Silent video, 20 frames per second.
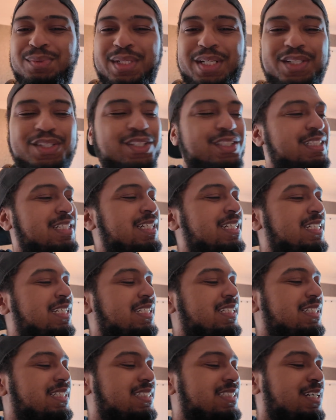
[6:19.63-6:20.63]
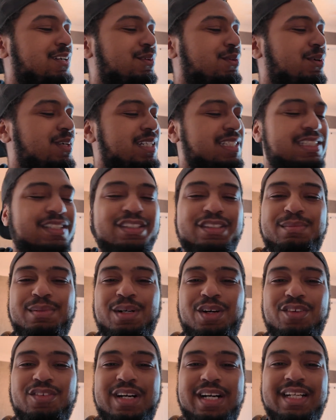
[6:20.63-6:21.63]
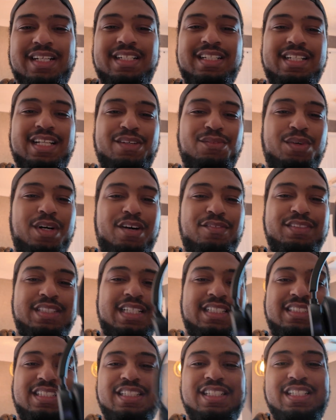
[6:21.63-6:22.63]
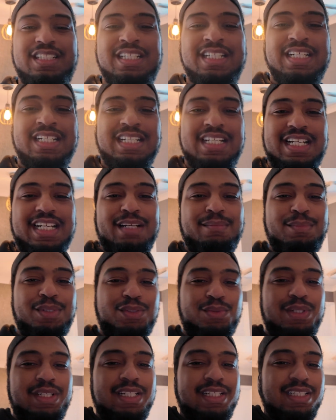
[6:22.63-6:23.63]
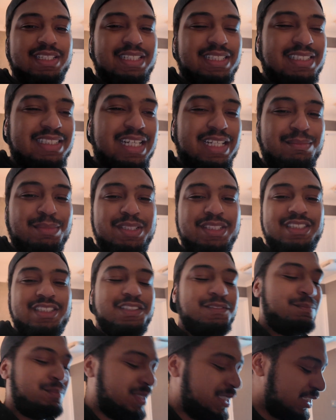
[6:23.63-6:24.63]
pretty good. The sound quality seems to be all right in what I've tested in between the segments.